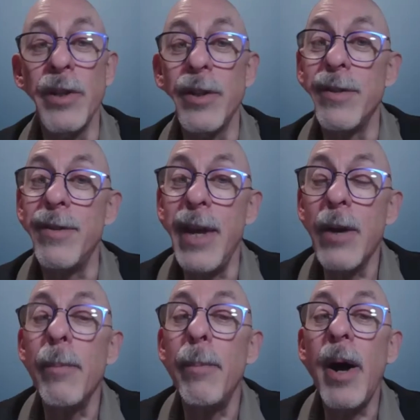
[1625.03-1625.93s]
because
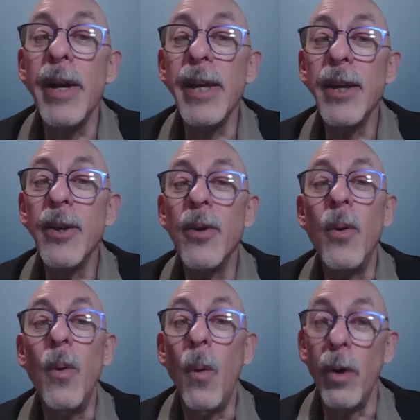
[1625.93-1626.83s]
they're buying
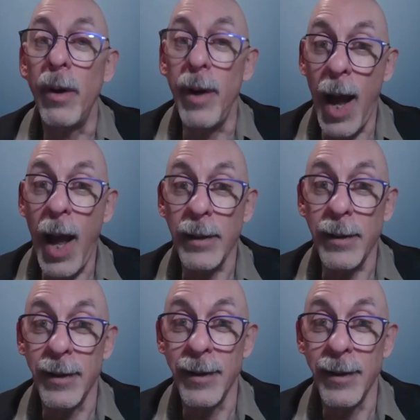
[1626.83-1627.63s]
or not.